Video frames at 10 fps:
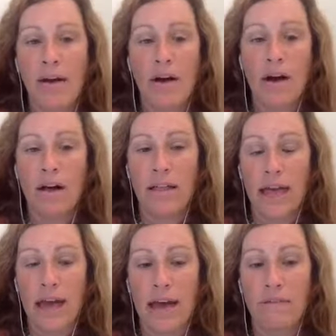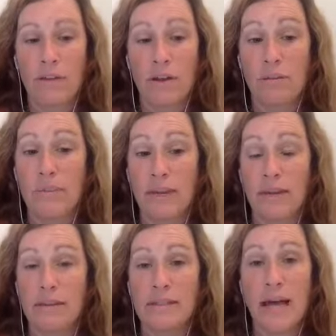all have your
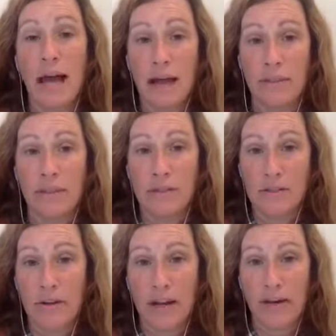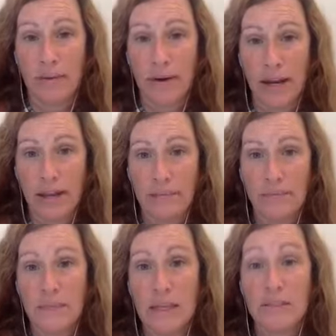beads on the string already.
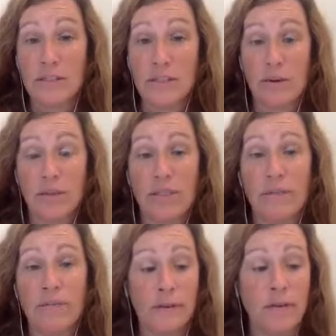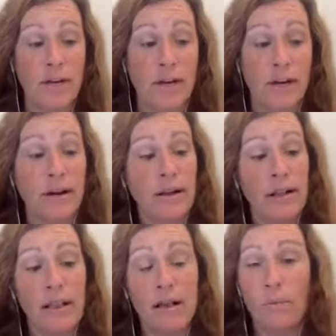So in the future,
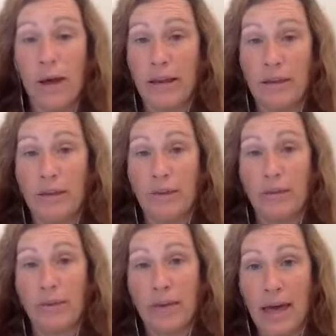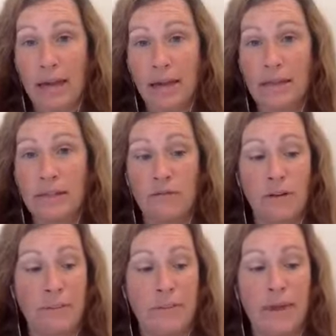when you get kits
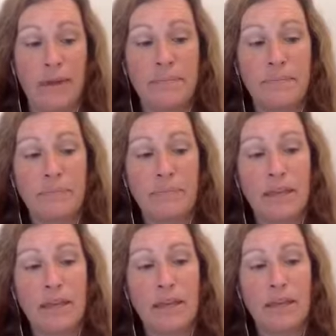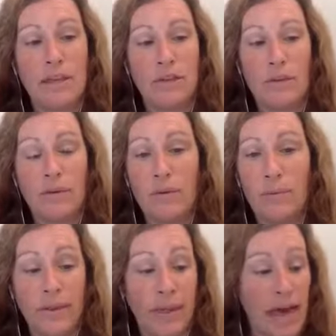from me, you
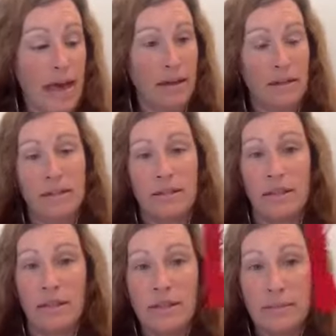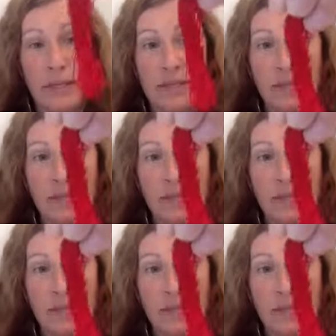will get this piece